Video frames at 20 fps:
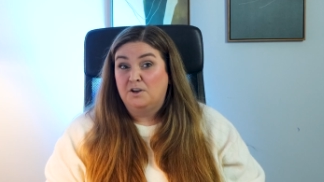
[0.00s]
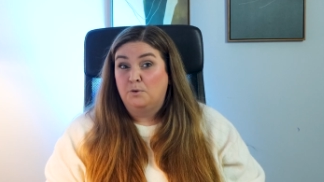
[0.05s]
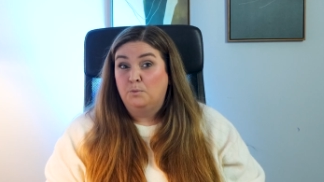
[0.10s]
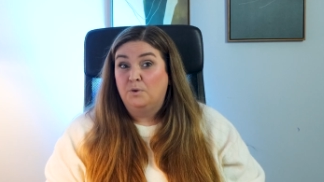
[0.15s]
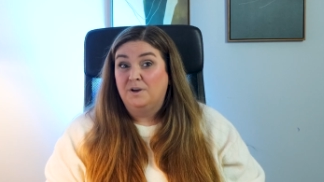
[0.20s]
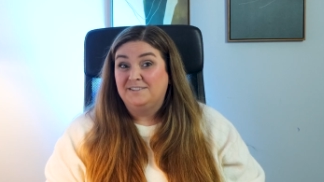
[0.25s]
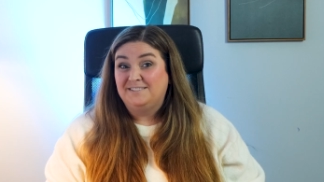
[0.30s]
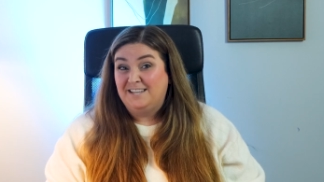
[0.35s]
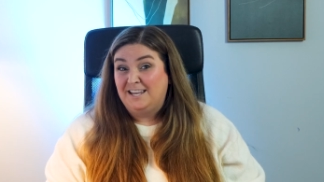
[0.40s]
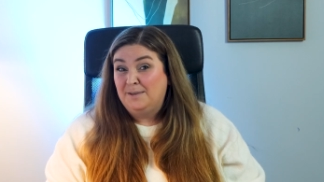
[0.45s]
on
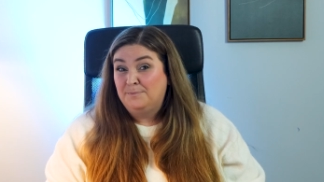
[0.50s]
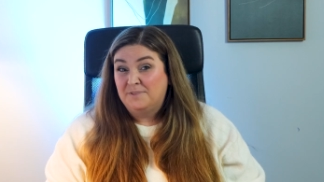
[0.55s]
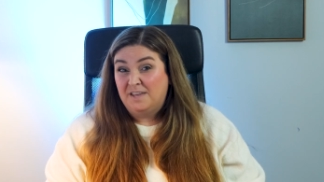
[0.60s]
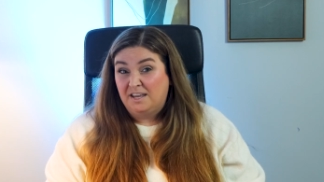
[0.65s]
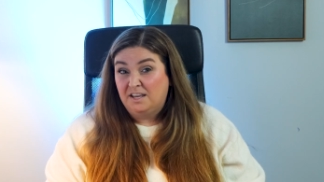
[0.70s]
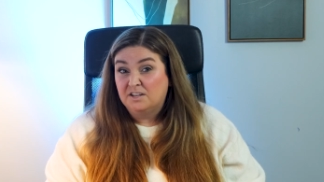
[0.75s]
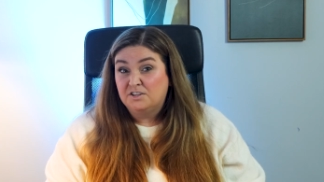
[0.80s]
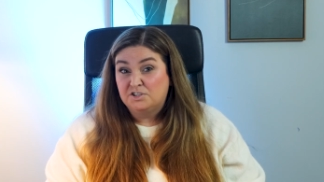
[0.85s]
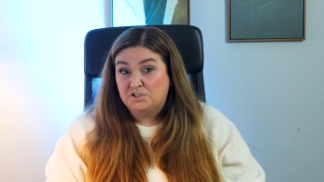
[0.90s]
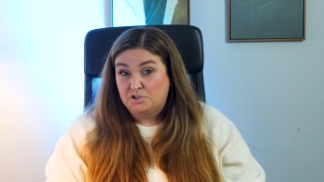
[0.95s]
what team
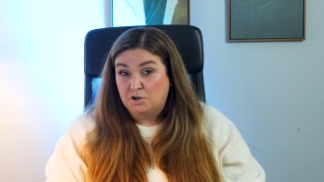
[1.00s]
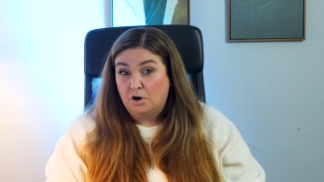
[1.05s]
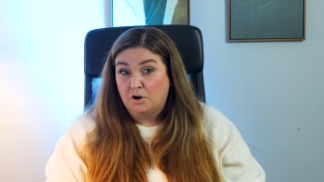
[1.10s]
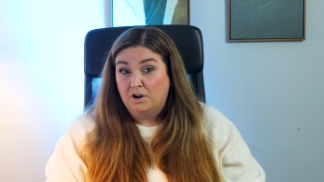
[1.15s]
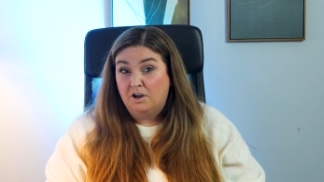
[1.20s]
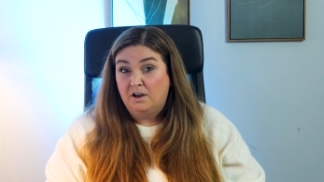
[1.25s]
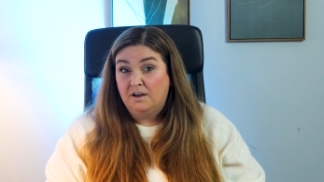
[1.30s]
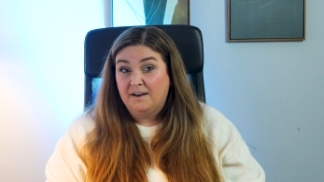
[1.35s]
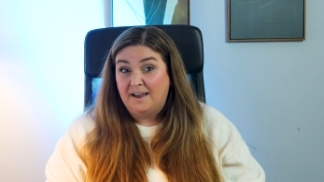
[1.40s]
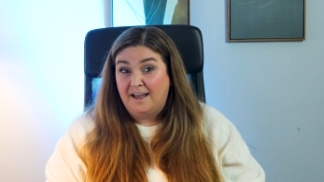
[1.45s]
they could start
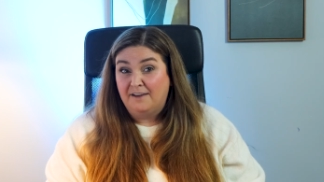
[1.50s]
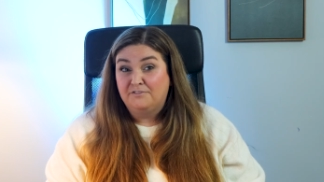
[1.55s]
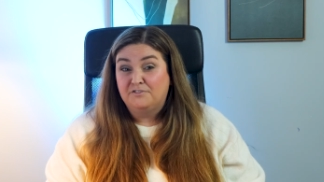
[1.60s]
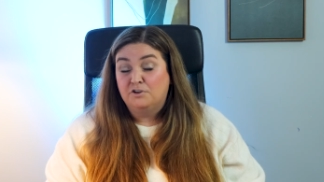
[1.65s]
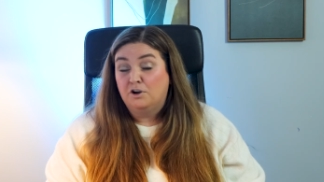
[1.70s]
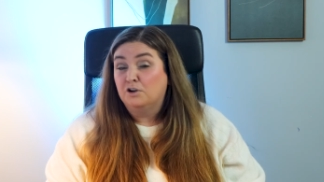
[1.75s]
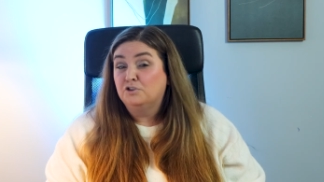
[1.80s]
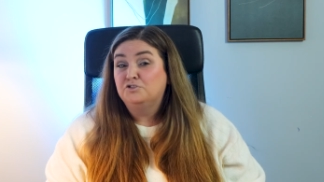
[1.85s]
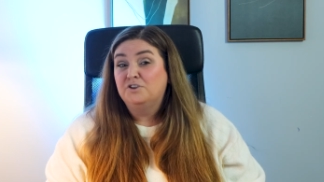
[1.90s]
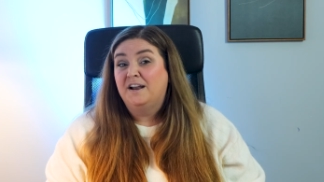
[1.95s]
on
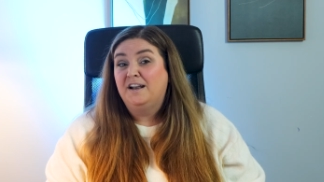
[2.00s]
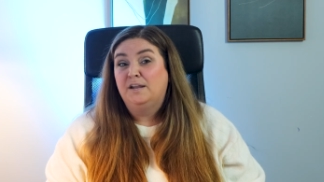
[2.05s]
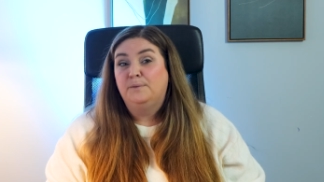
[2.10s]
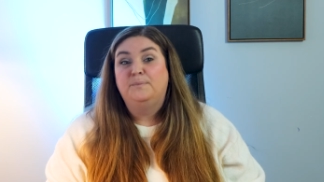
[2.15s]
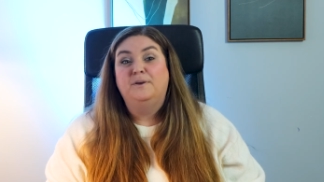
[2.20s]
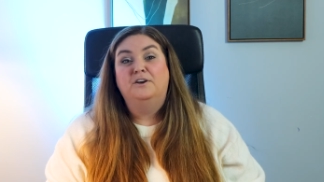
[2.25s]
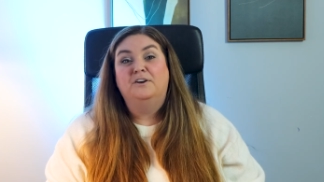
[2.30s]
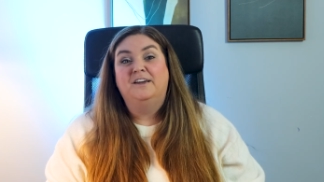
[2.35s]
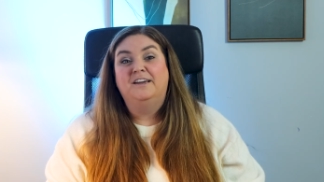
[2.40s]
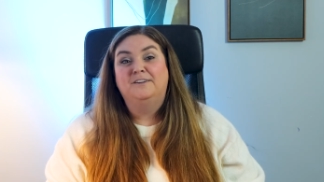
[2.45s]
after our training
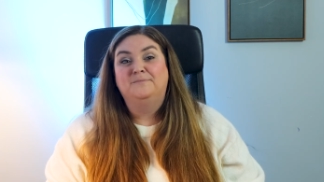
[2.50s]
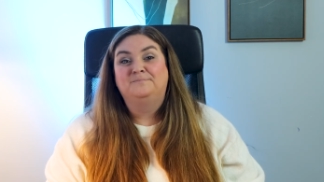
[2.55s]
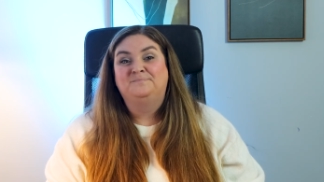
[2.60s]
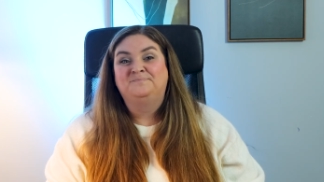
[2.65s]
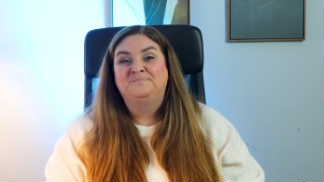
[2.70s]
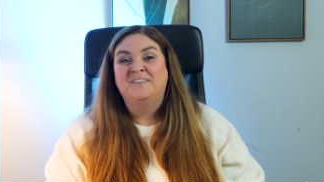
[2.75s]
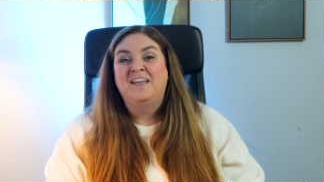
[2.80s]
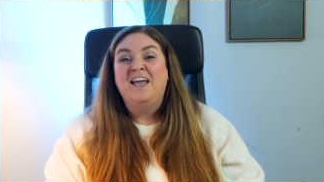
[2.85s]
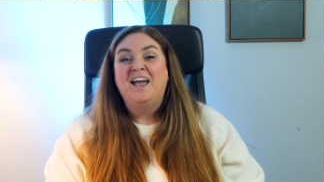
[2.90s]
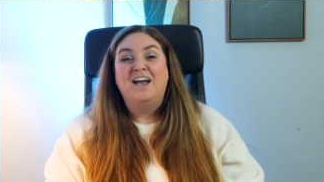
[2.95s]
period.
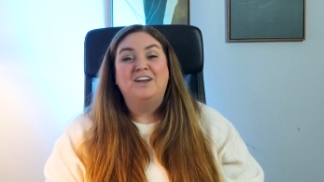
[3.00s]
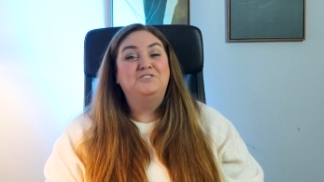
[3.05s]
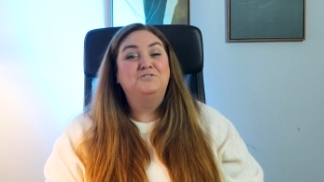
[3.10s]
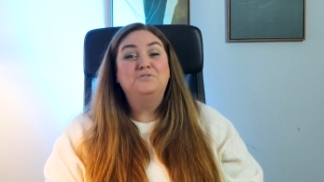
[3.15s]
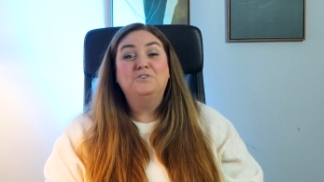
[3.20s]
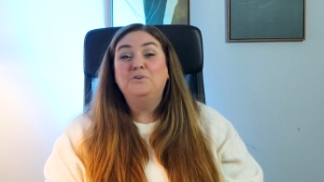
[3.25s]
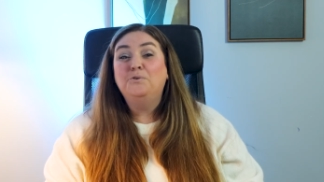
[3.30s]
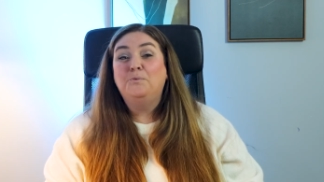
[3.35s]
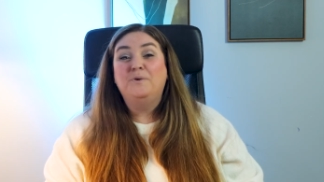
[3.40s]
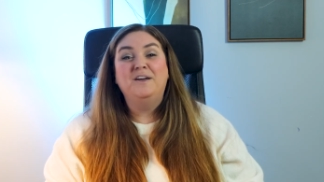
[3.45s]
A
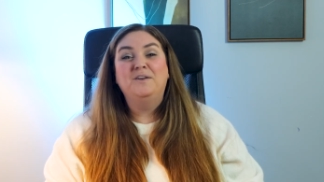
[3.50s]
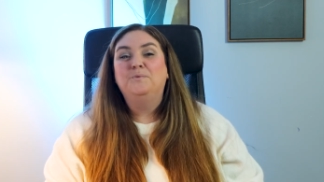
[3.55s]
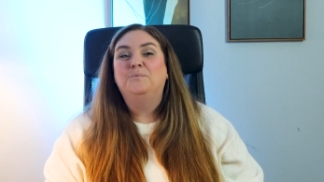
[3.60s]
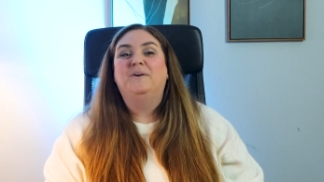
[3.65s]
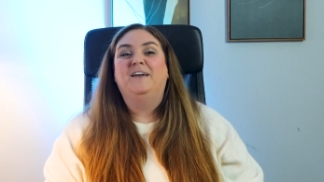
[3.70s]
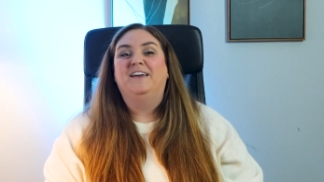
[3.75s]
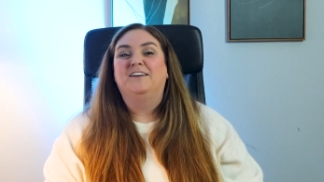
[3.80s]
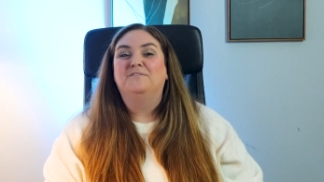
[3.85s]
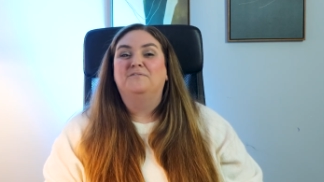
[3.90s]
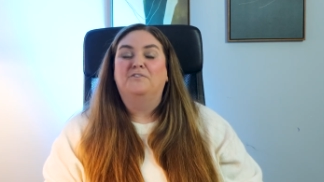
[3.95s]
true
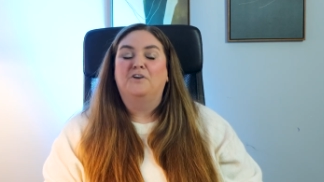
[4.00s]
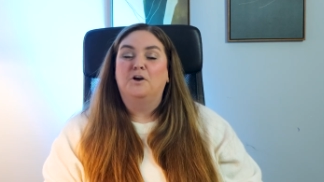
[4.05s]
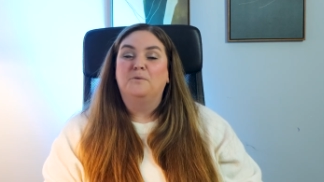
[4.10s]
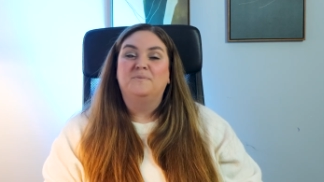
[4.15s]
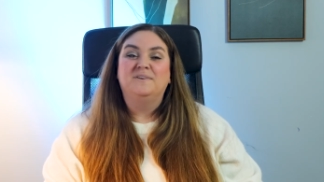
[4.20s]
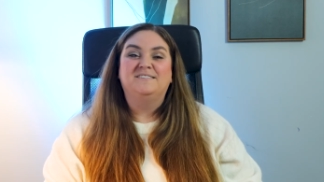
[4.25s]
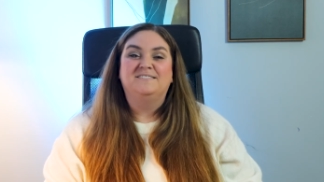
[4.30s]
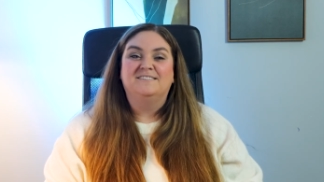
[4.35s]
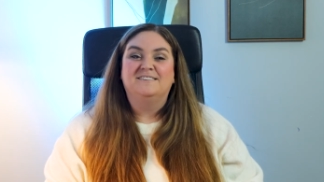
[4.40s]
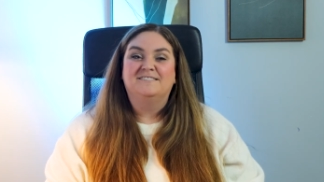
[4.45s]
win-win for our
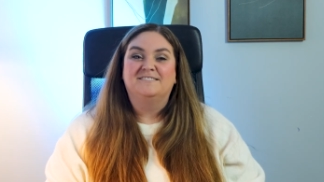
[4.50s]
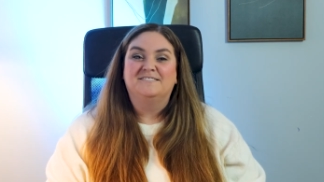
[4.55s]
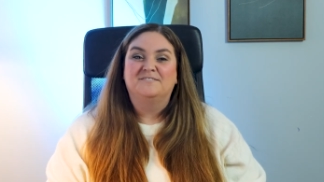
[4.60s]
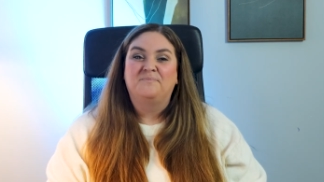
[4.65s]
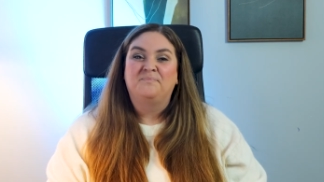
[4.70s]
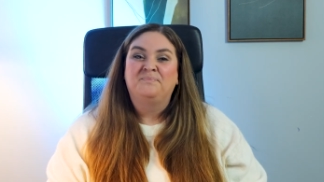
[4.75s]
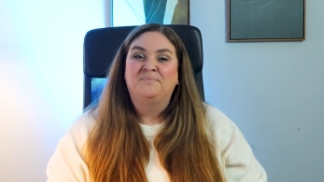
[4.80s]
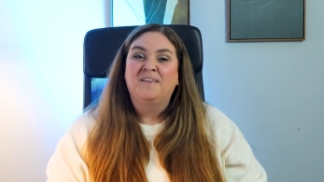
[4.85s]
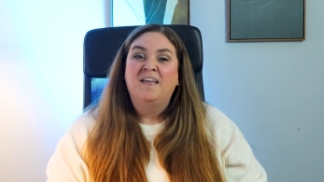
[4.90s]
business.